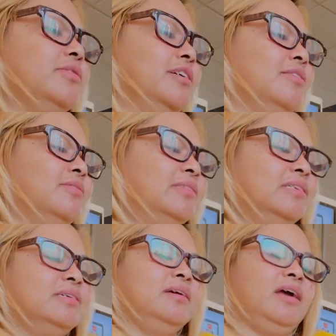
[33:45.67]
So
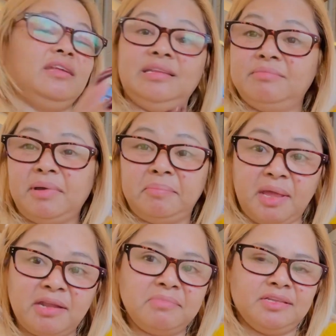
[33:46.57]
I need my
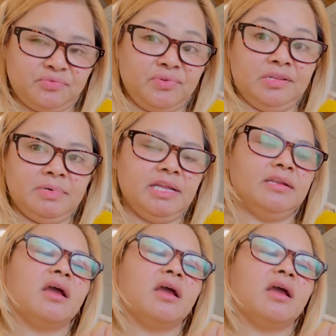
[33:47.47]
pain meds really bad.